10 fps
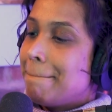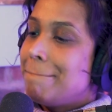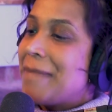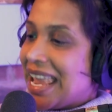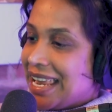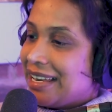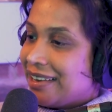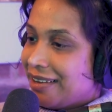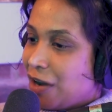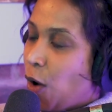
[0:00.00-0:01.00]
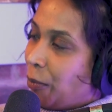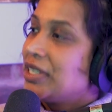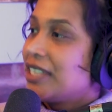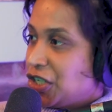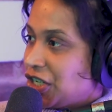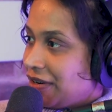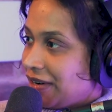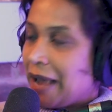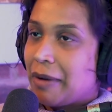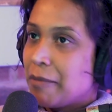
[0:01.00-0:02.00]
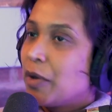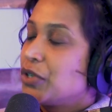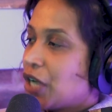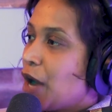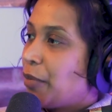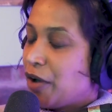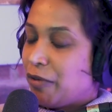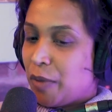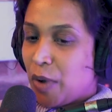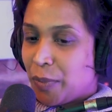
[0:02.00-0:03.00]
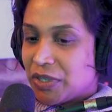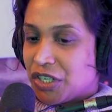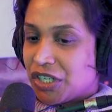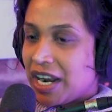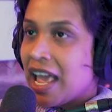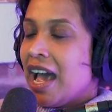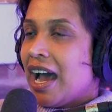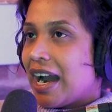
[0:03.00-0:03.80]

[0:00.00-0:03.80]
main opposition and most high profile opposition.